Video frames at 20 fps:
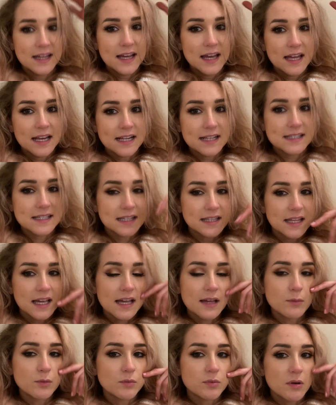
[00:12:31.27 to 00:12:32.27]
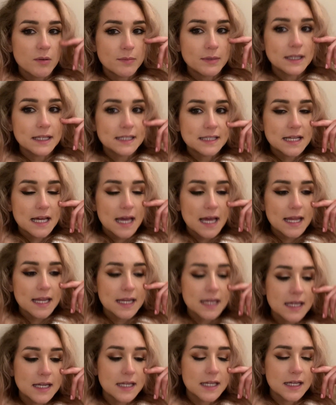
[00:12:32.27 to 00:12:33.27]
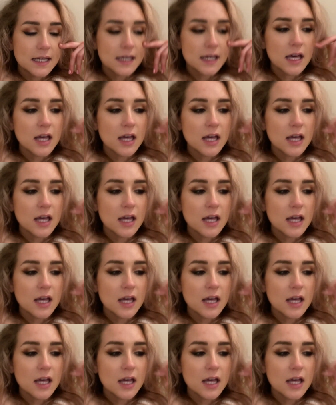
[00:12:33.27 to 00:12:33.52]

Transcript: He said that it will probably take